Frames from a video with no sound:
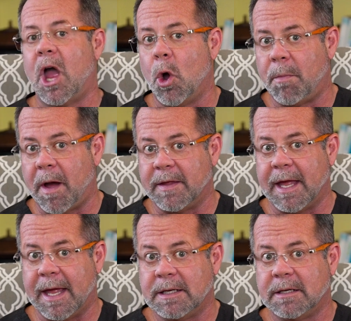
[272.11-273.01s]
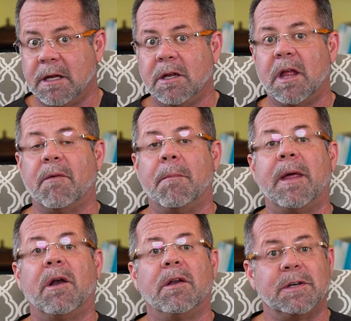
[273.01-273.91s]
I hope by the end, you have a
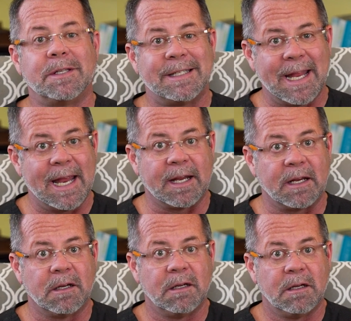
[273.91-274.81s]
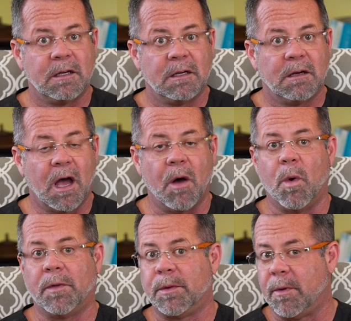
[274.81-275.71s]
better understanding of
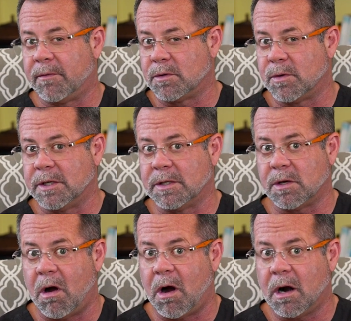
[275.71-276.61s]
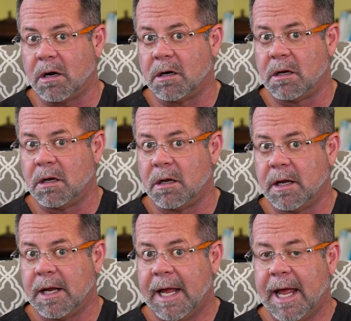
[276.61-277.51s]
what the reference ranges are.
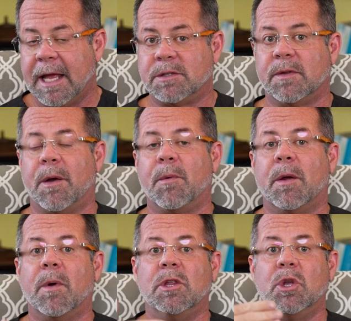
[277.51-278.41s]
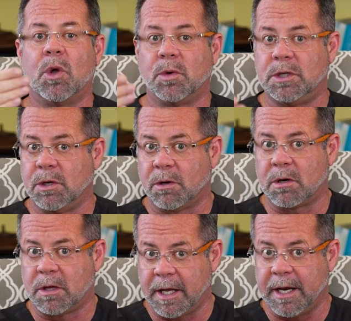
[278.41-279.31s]
And so that way, when you go to your
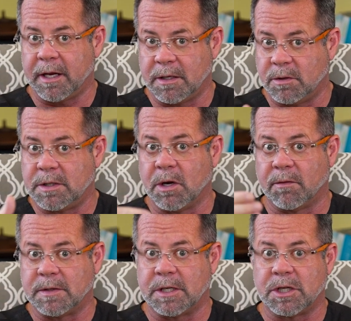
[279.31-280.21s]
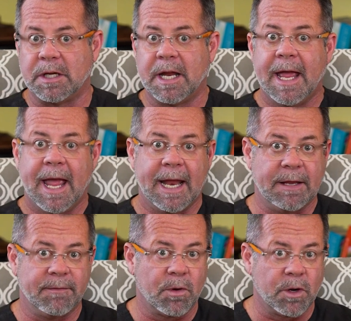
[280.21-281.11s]
clinic and you see your physician, and
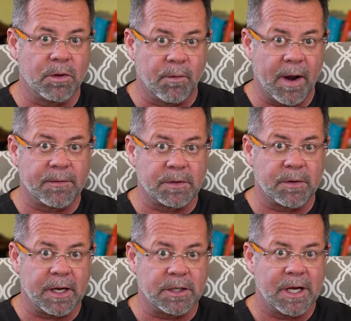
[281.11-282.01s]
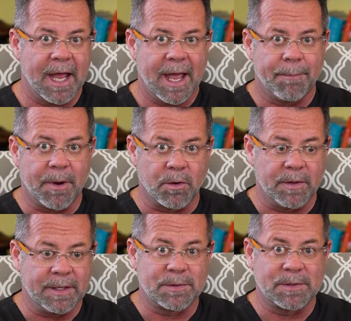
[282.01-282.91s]
even though you're in the reference range, but you're
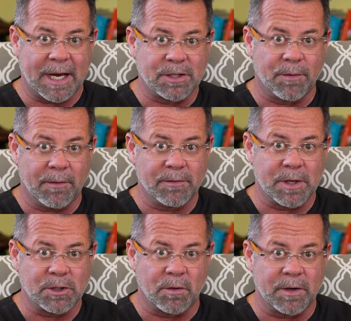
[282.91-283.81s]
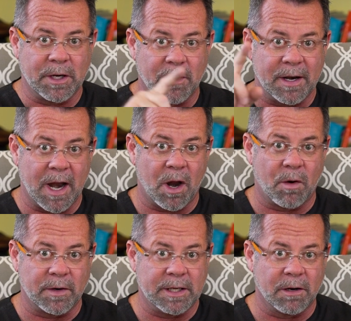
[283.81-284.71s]
in this section of the reference range over here and not
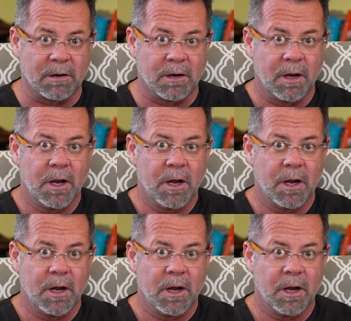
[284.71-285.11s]
over here,